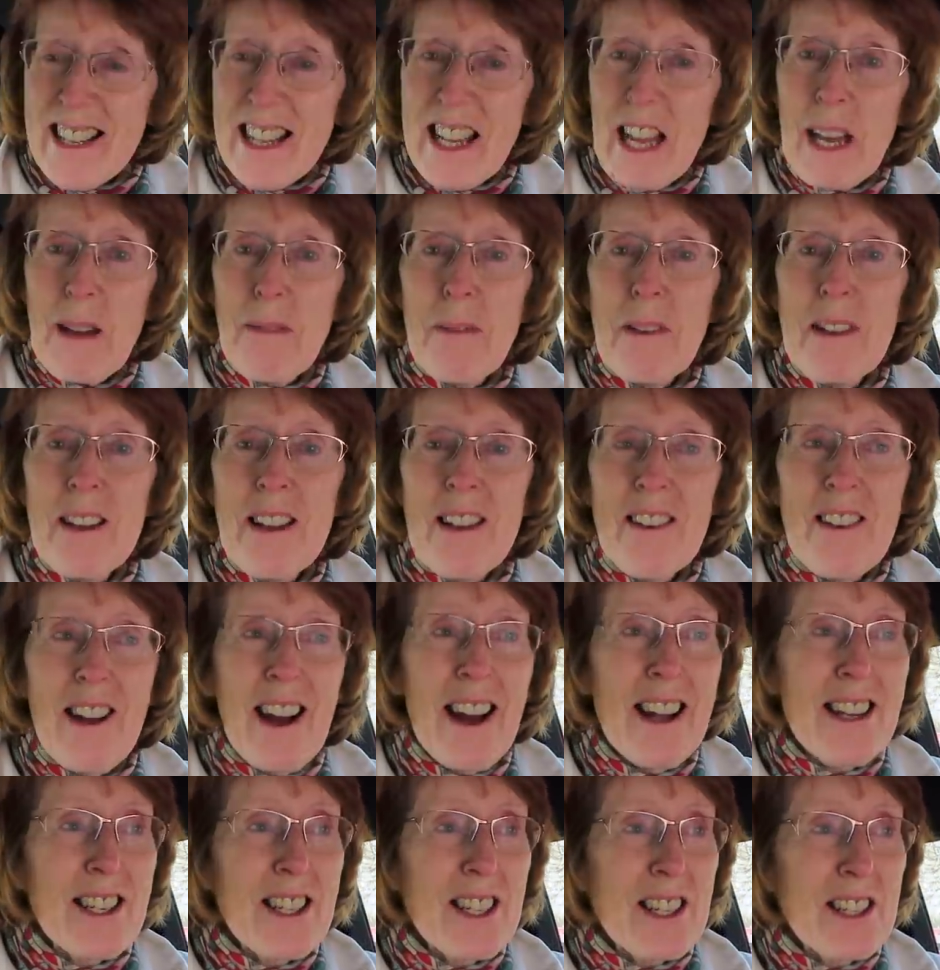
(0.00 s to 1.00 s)
Keeping your
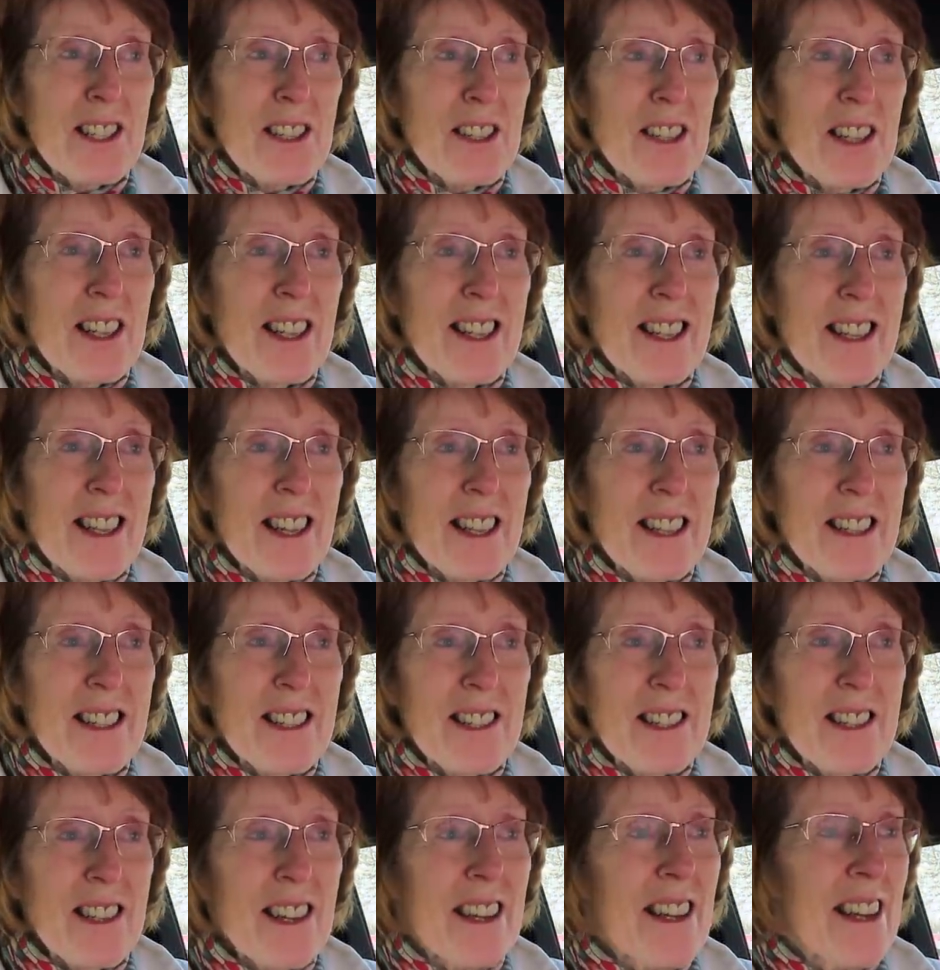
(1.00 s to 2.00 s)
eyes shut,
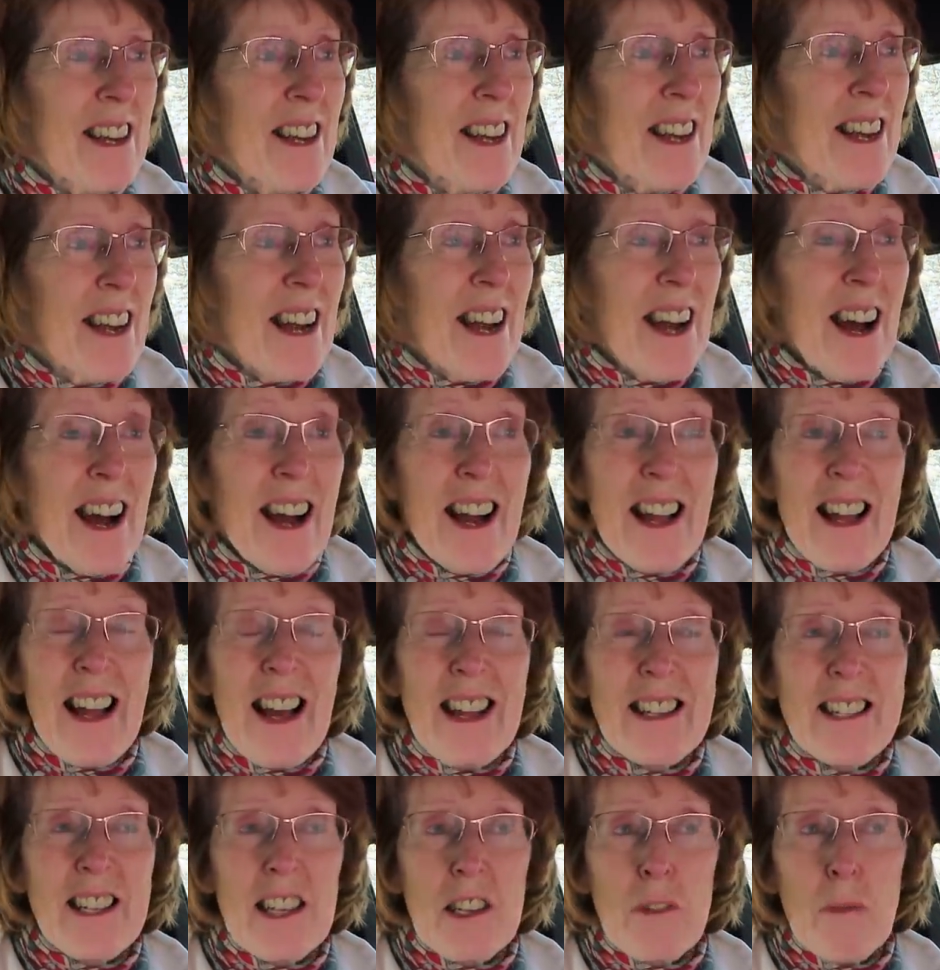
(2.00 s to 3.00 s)
and
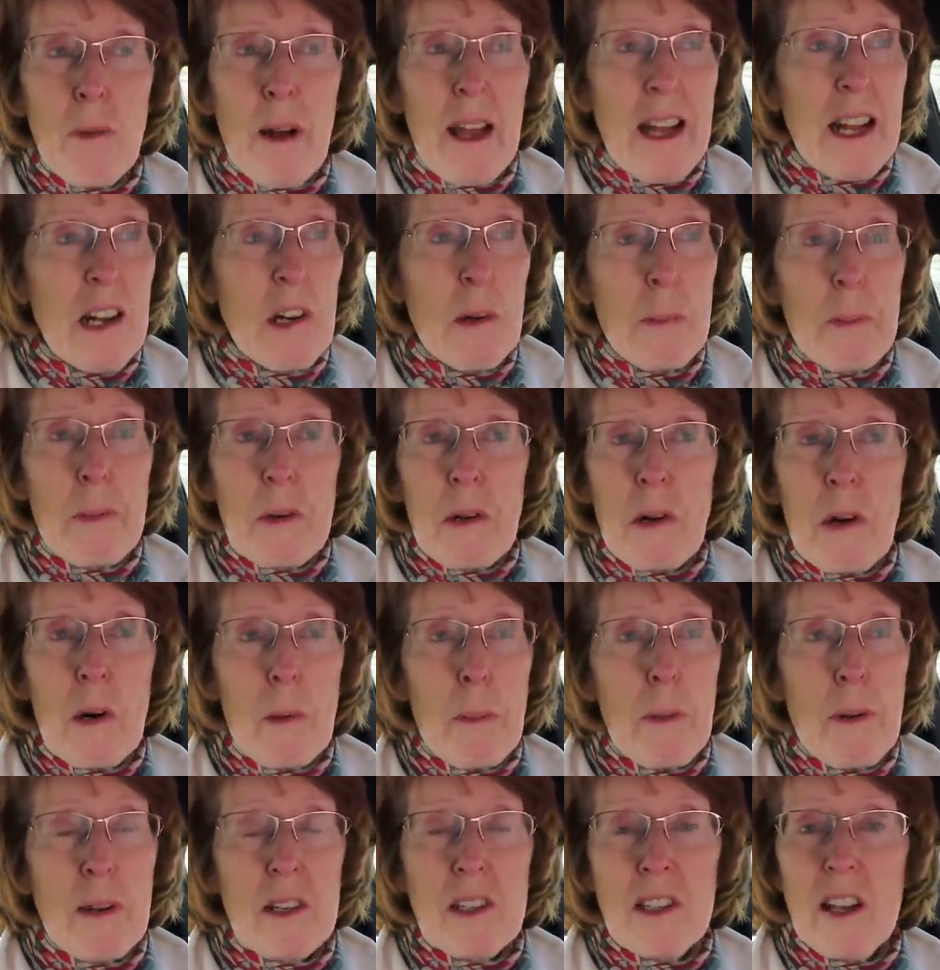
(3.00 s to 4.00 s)
I did wake up a
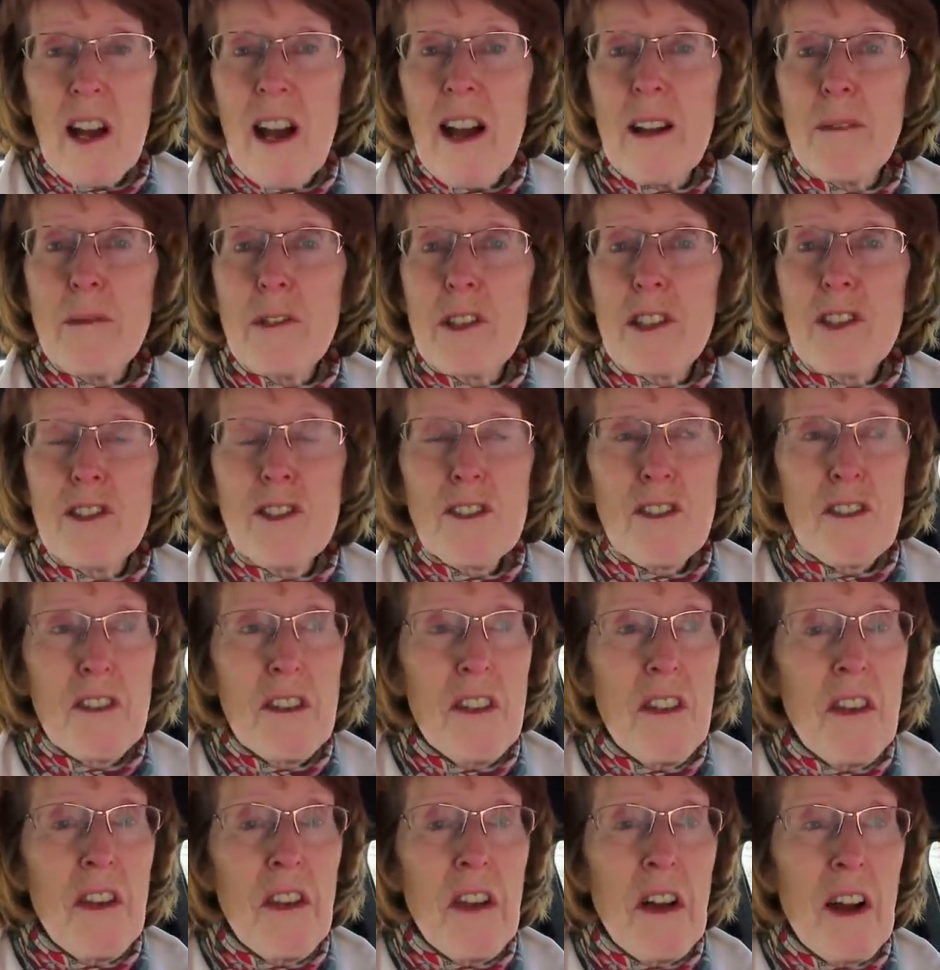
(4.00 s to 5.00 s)
couple of times
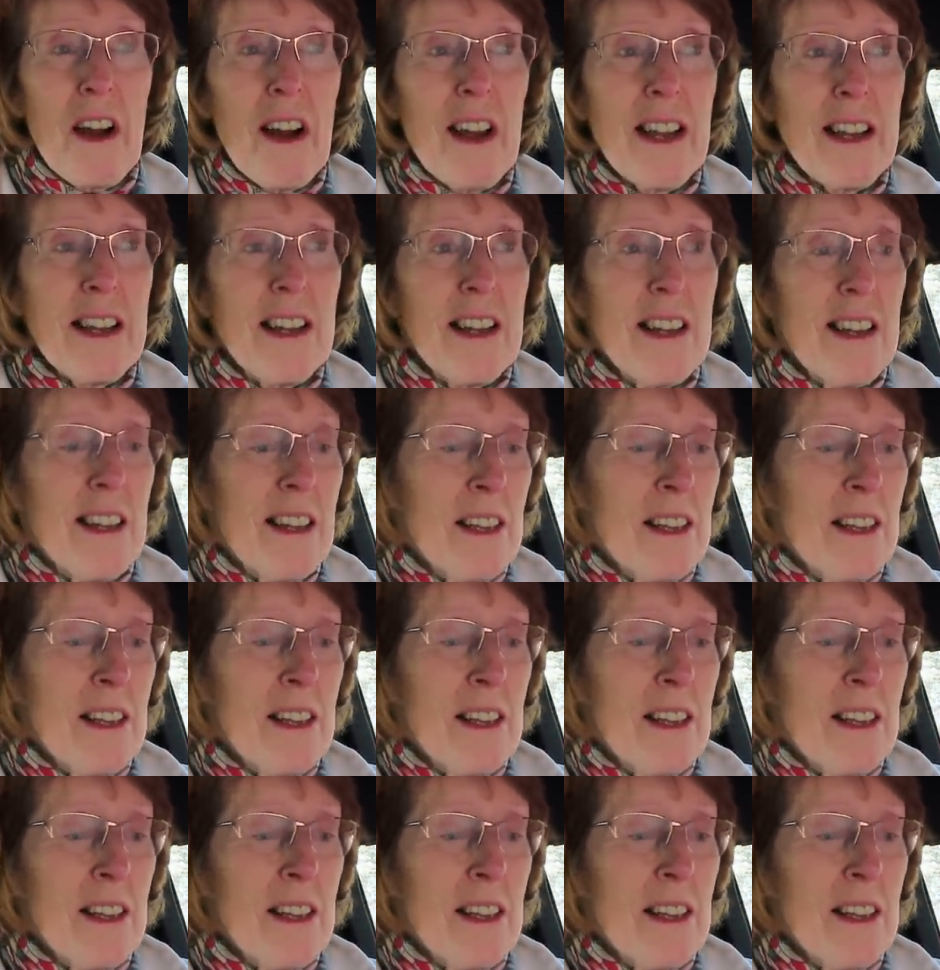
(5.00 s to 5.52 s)
during the night